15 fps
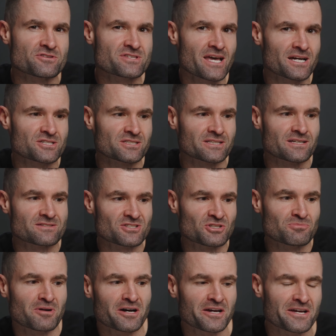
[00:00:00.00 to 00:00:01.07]
This actually gets into
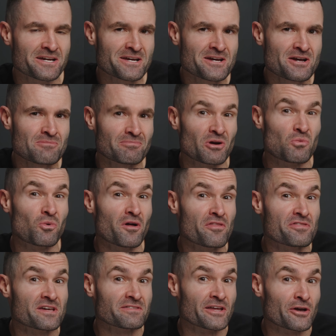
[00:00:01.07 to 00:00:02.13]
my one
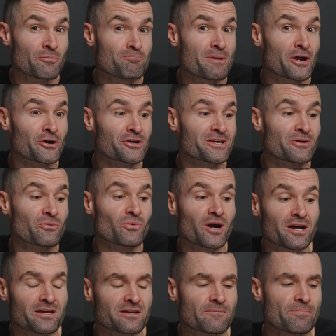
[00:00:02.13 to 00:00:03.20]
thing they better get
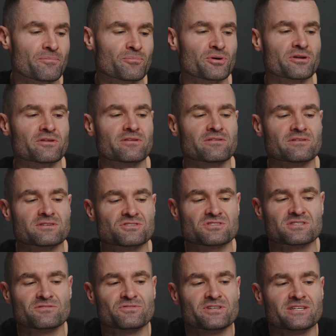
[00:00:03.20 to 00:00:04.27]
right, but the
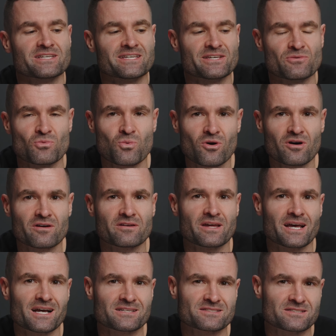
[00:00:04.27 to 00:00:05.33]
ZV-E1
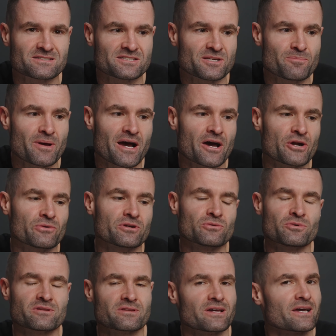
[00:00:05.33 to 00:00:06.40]
has the Z battery
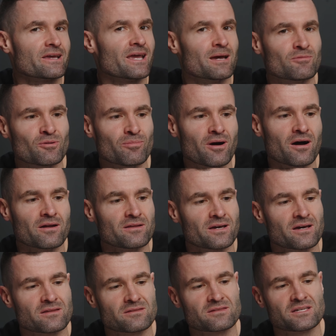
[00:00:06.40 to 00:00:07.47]
with that camera body.
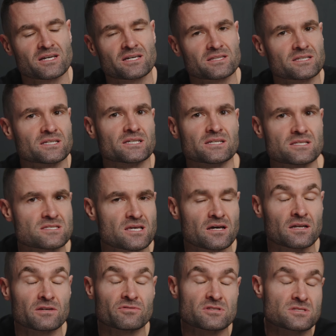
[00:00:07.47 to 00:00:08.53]
I think the
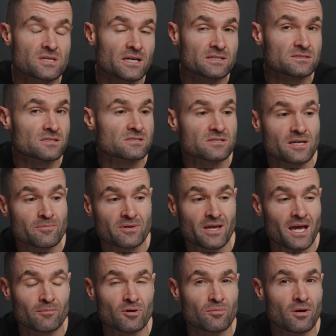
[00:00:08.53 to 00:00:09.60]
E10, if it takes the same
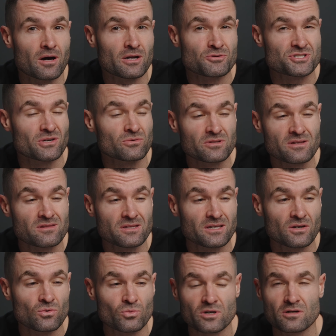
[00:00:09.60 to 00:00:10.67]
camera body, which I really think
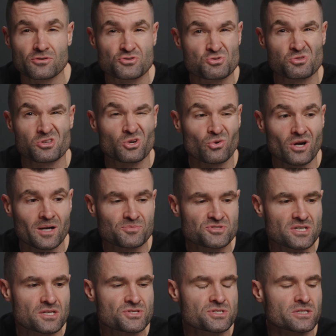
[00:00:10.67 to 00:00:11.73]
it will, just with the crop
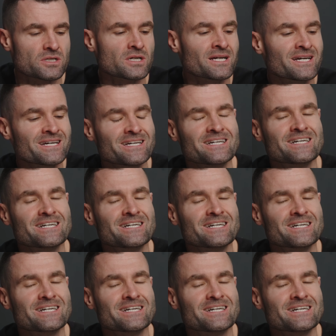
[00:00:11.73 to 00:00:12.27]
sensor,